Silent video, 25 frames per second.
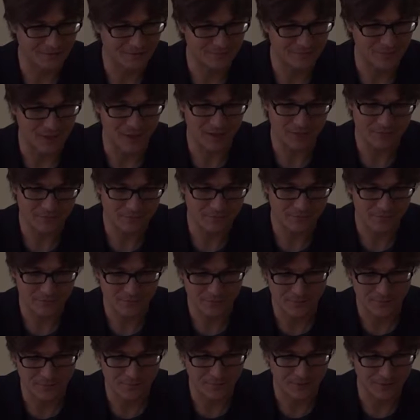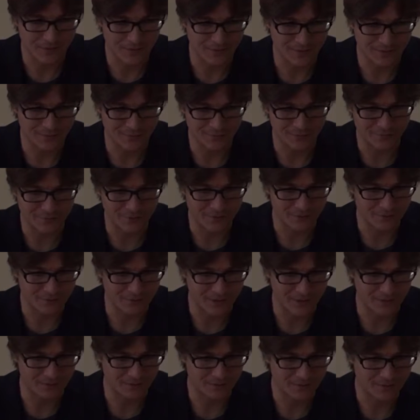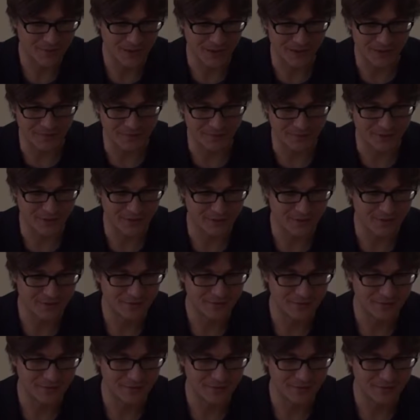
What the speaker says: I have it here.